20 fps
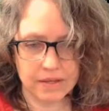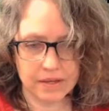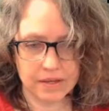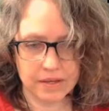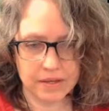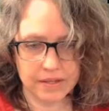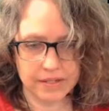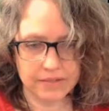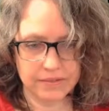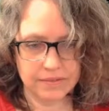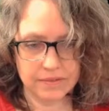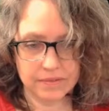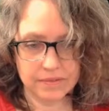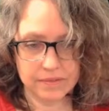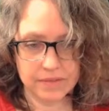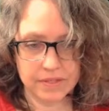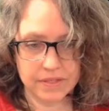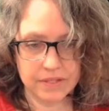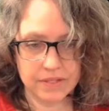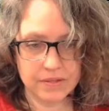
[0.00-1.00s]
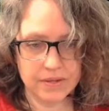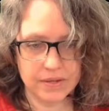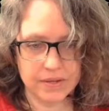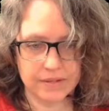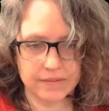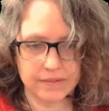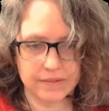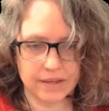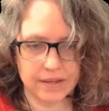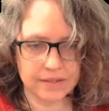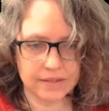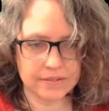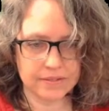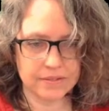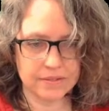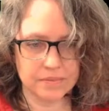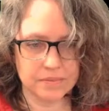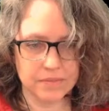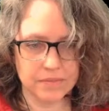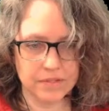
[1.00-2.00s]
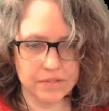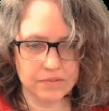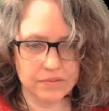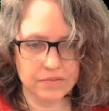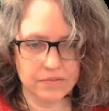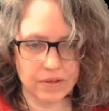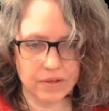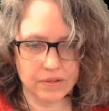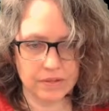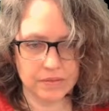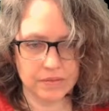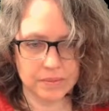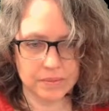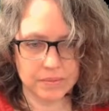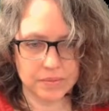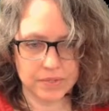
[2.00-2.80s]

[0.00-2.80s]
I don't think you have to ask him these follow-up